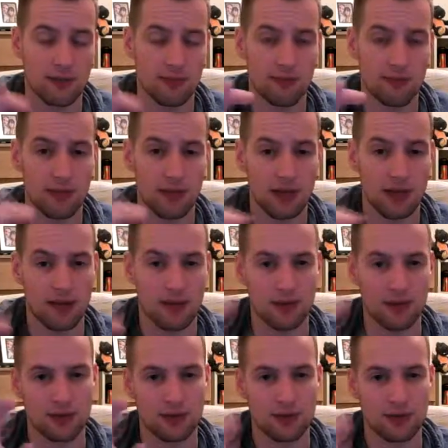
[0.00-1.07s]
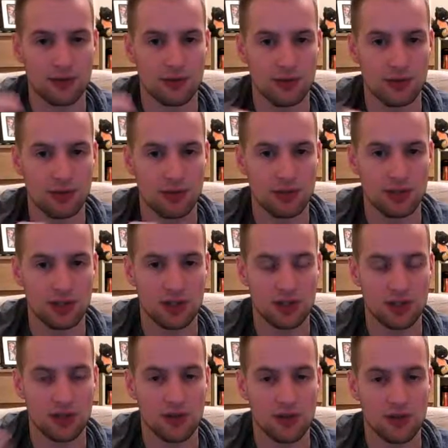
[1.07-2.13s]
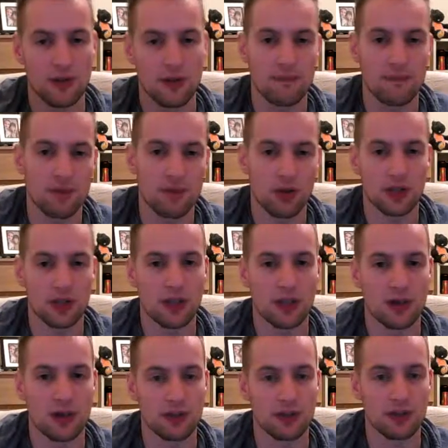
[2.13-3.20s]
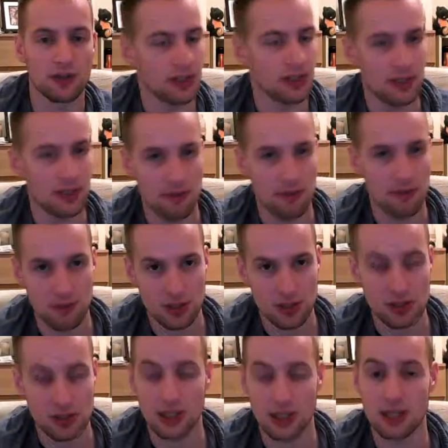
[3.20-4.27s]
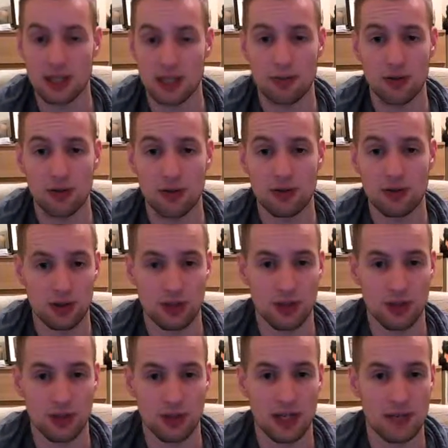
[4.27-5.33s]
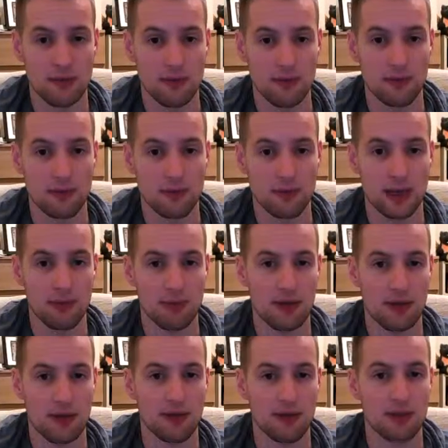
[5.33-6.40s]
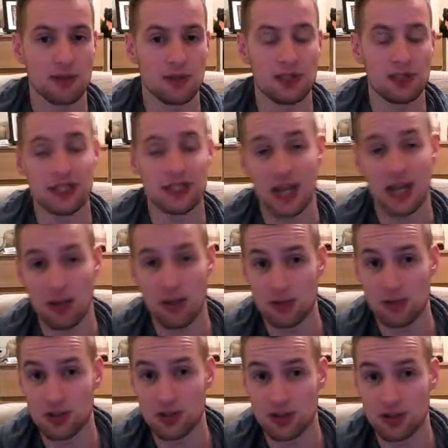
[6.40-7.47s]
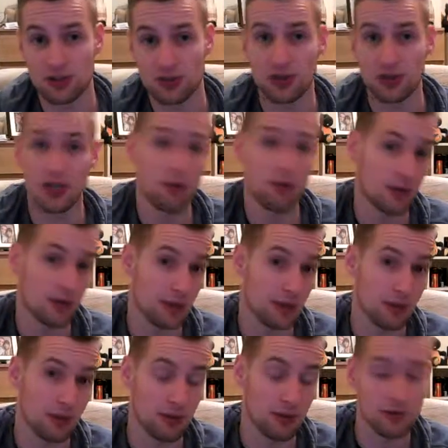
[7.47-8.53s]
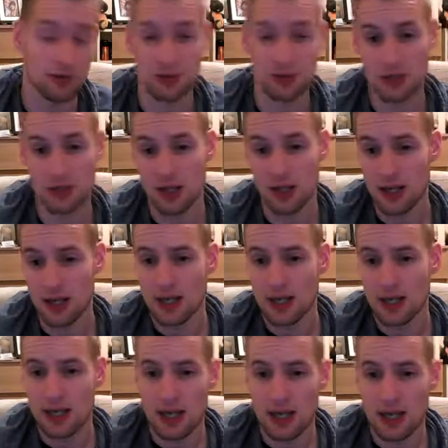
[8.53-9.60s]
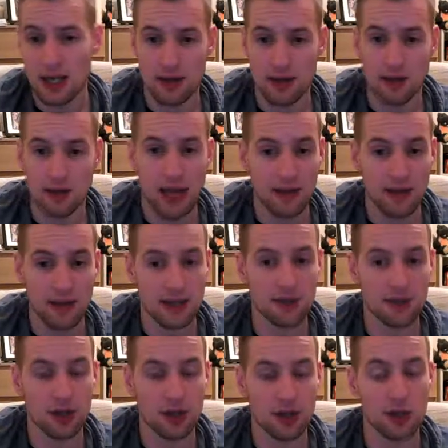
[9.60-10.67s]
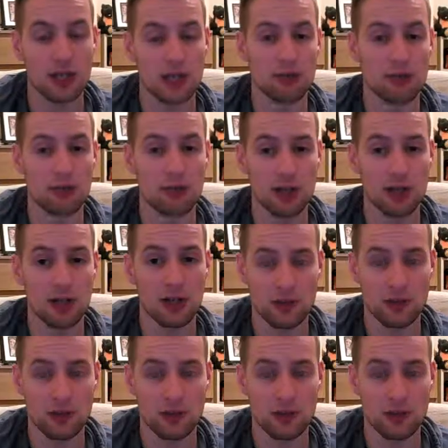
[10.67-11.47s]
background to their position on the cards mean that they're in position, they're getting a bonus. The guy here with a black background means he's out of position, so he won't get the bonus. You have to have a goalkeeper on the bench.